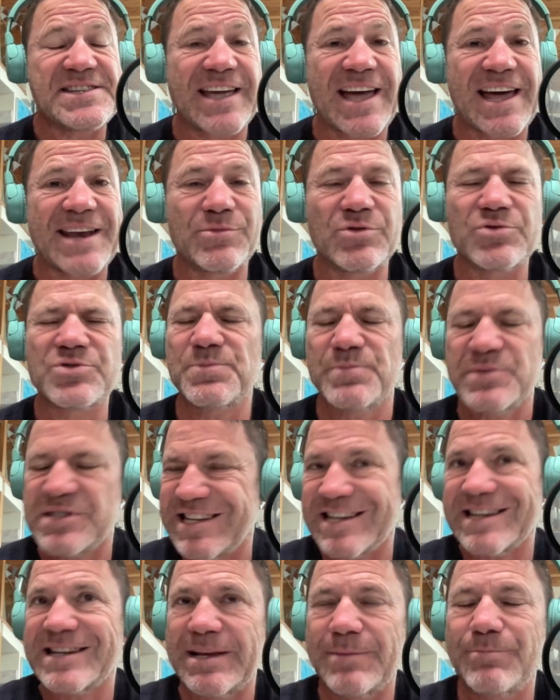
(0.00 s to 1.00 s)
animals,
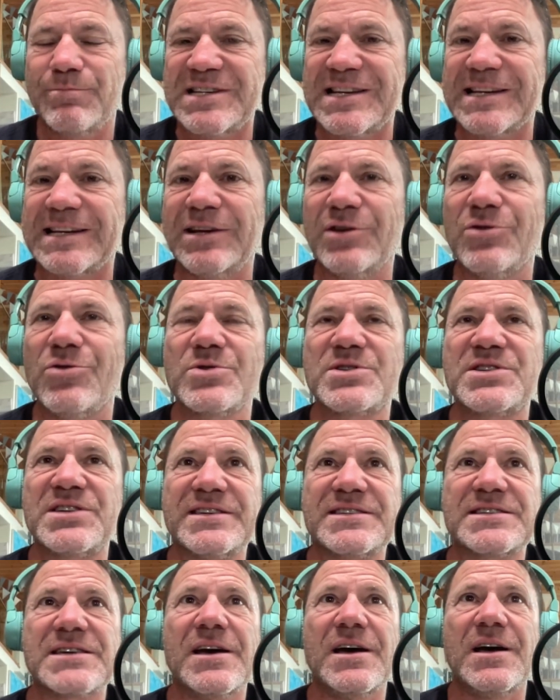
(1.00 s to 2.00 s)
particularly
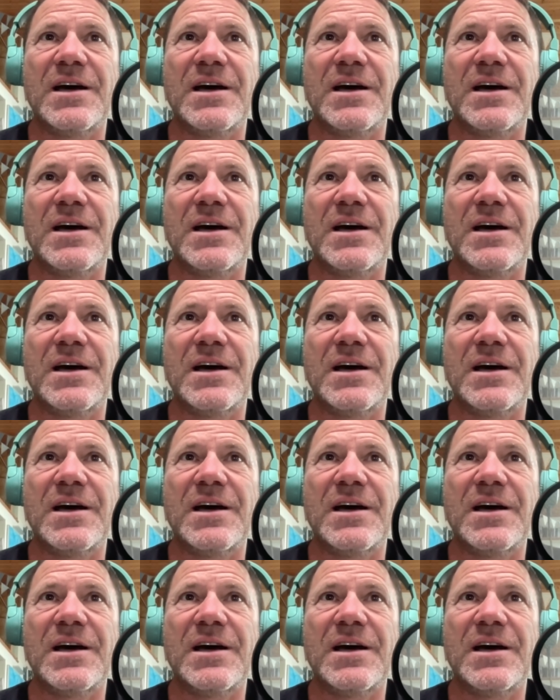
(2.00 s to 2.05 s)
horses.